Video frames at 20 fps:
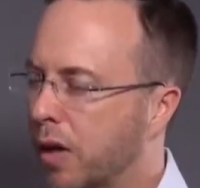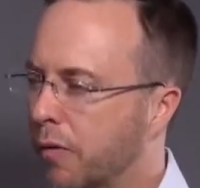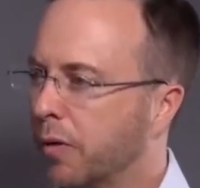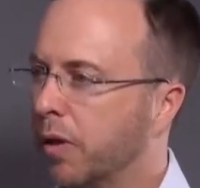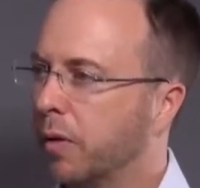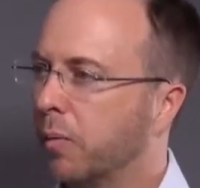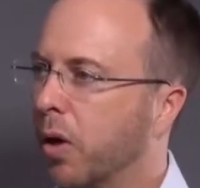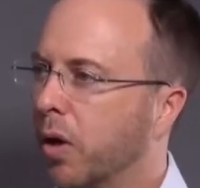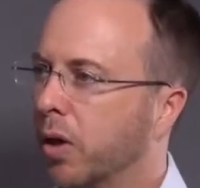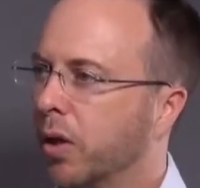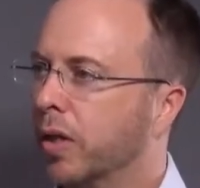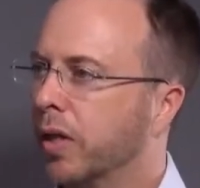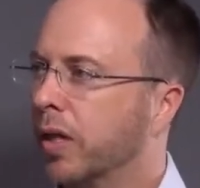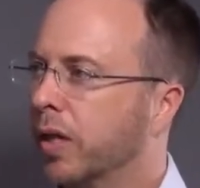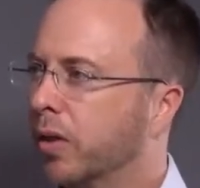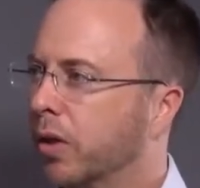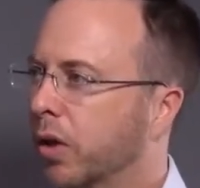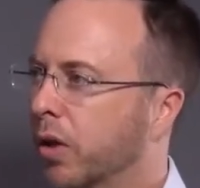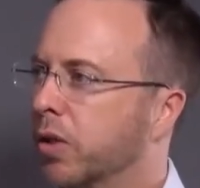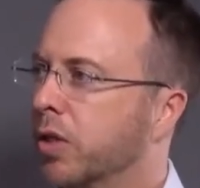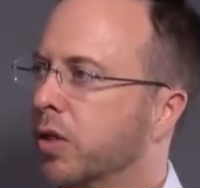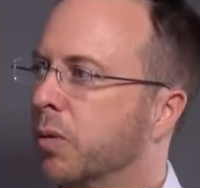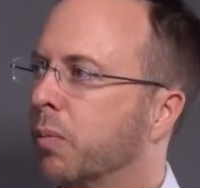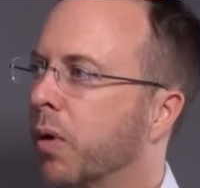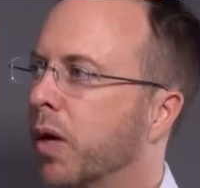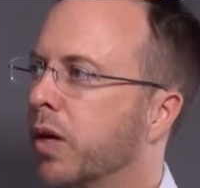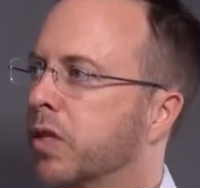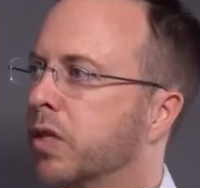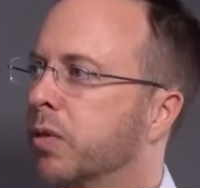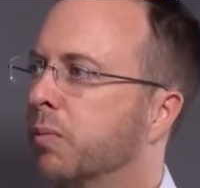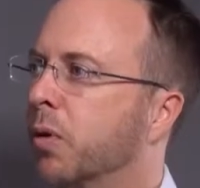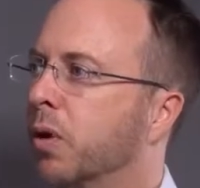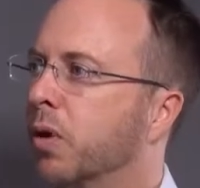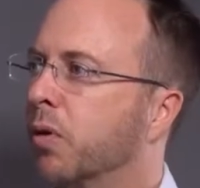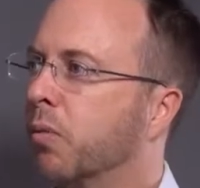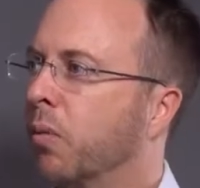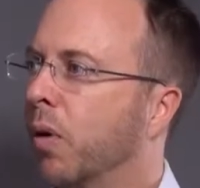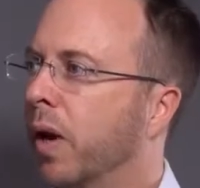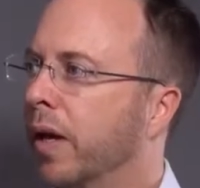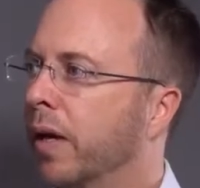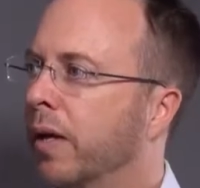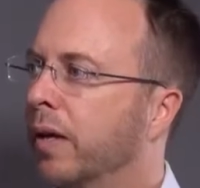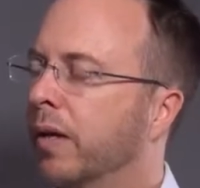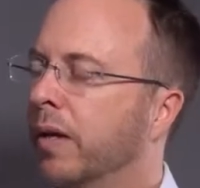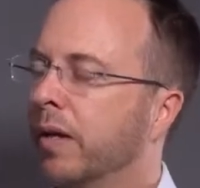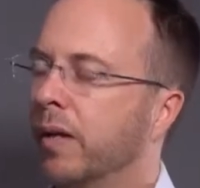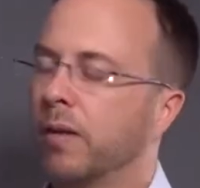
African market get close to a price to book of one